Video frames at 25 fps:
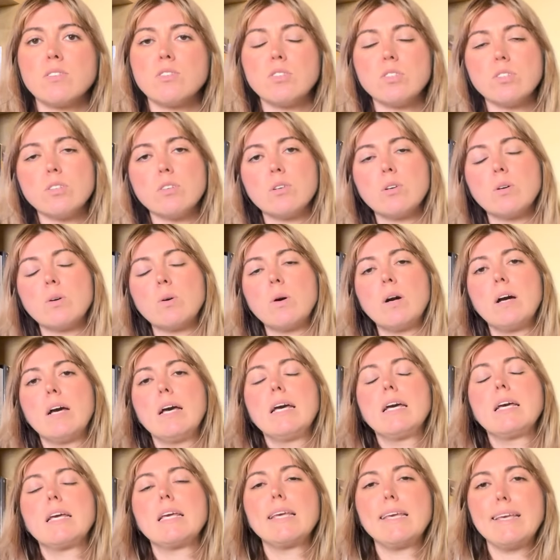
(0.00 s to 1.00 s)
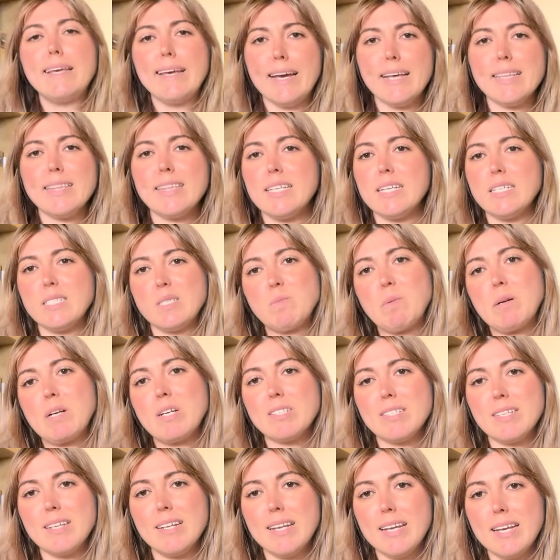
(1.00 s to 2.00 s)
to get this
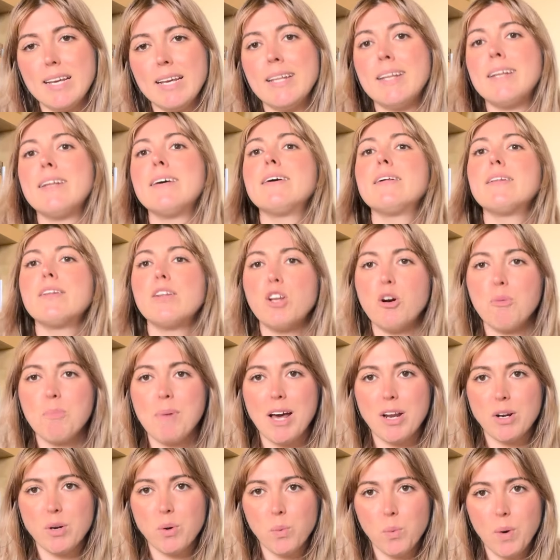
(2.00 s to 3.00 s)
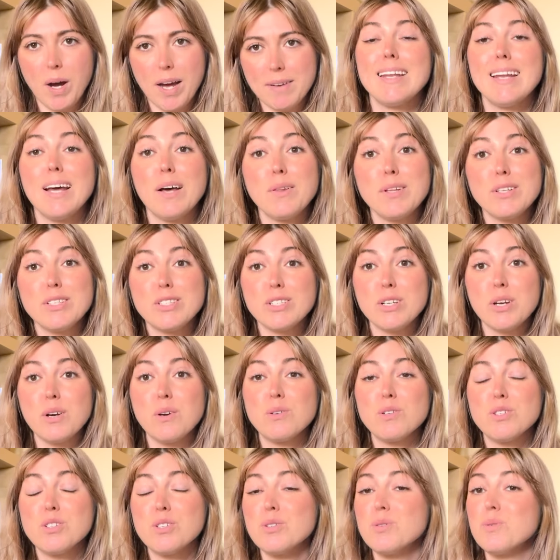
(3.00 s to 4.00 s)
person in no matter what. Now let's
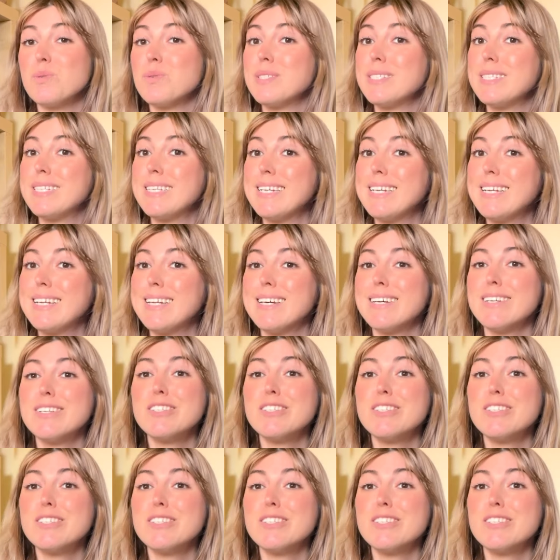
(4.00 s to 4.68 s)
go to scene